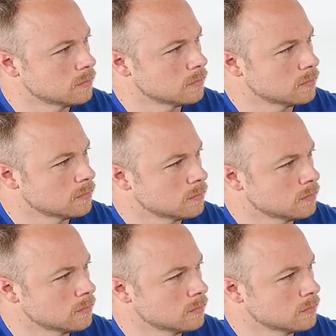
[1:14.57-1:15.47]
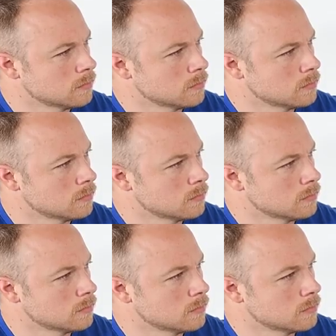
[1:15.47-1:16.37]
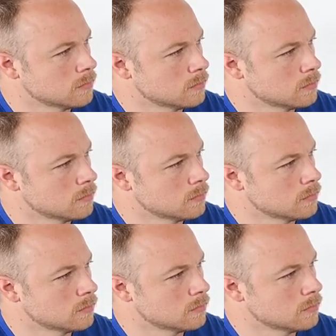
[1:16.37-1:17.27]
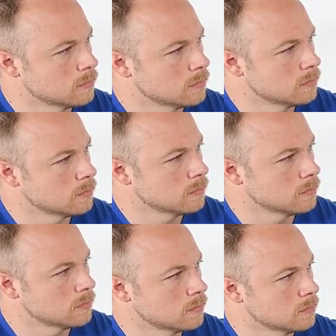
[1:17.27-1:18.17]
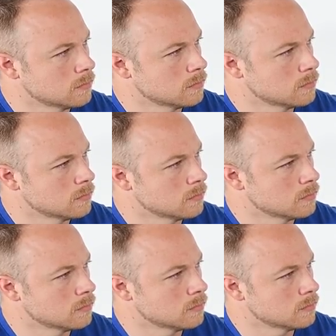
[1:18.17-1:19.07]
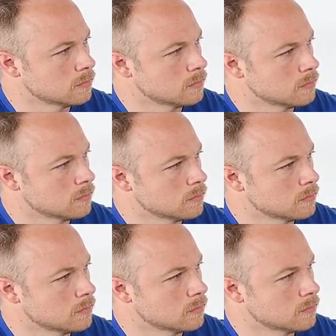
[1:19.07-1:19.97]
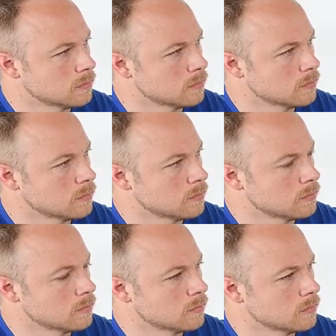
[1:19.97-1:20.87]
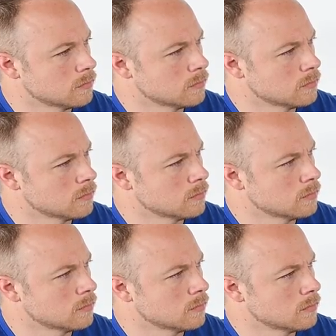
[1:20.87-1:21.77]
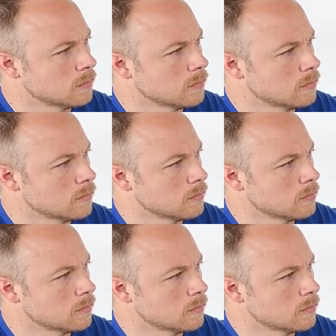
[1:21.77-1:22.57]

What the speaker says: [no speech]